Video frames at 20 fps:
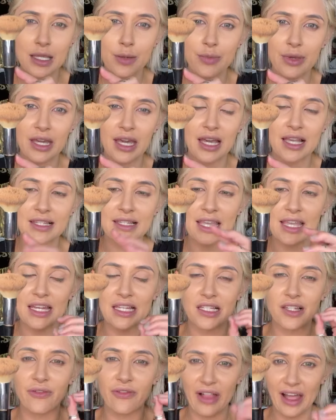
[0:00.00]
because it
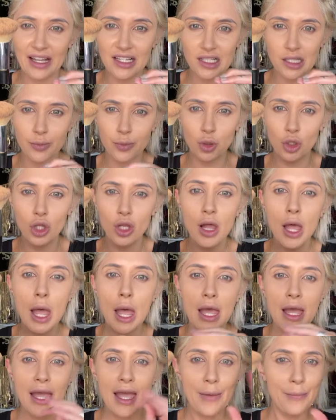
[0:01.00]
is flexible,
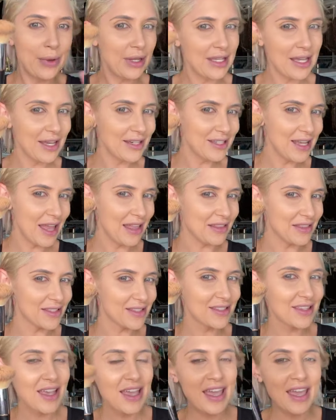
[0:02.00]
but yet
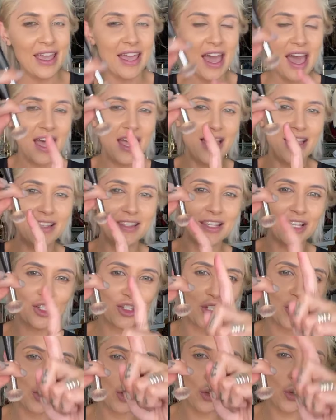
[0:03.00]
dense. It has
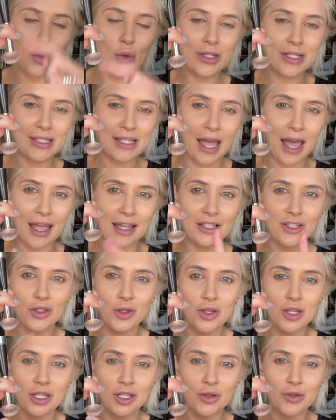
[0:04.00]
two sides, so
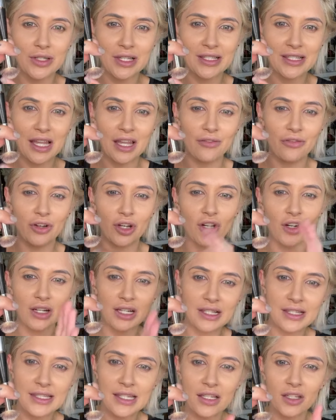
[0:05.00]
you can use this side for your
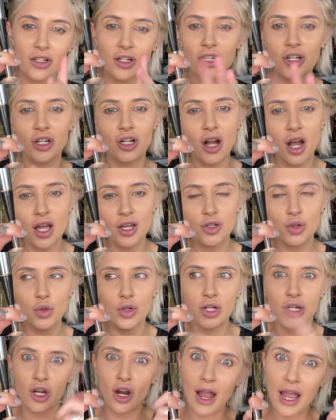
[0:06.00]
concealer, your contour,
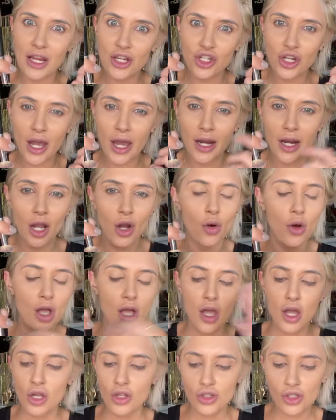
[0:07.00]
your eyeshadow,
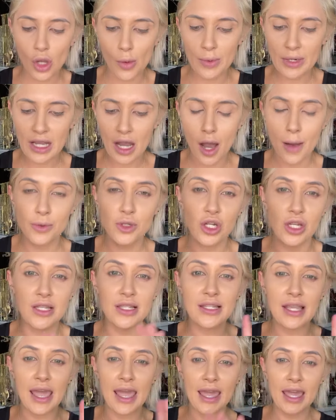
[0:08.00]
so many options,
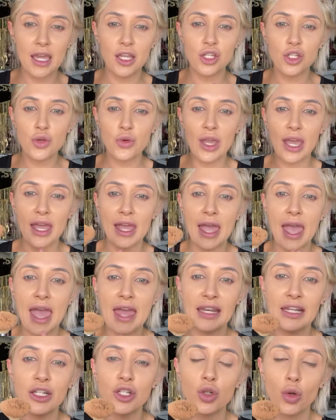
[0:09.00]
and you get
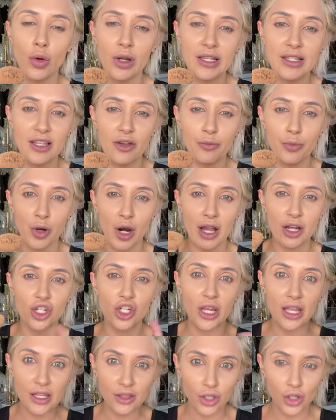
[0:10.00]
any choice of brush
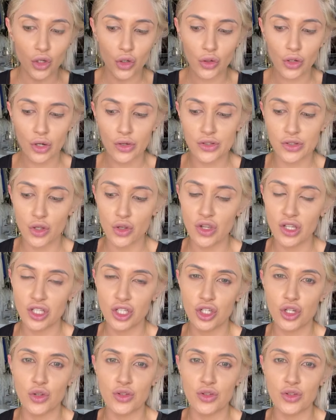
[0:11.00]
in the Kudo. So you get to choose